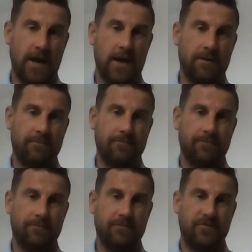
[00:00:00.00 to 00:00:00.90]
at
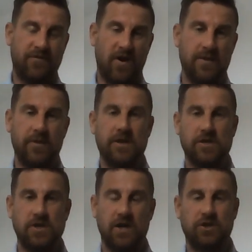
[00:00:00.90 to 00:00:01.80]
framing the
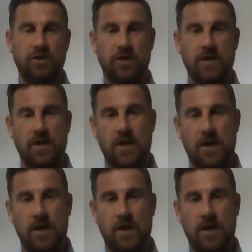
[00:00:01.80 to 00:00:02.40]
session